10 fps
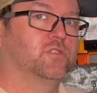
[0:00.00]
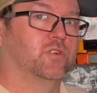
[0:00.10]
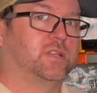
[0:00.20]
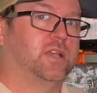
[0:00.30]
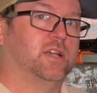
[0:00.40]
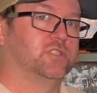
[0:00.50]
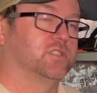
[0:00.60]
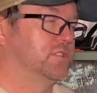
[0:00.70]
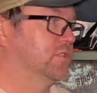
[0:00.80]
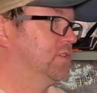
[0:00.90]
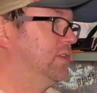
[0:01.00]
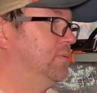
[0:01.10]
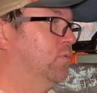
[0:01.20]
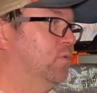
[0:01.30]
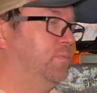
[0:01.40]
on the edges. You're getting
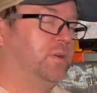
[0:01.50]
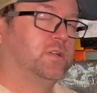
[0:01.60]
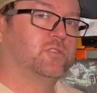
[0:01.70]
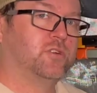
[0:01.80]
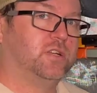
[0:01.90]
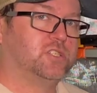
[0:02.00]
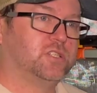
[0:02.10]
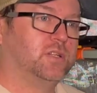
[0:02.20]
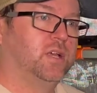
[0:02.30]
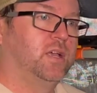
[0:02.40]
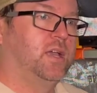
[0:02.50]
more penetration.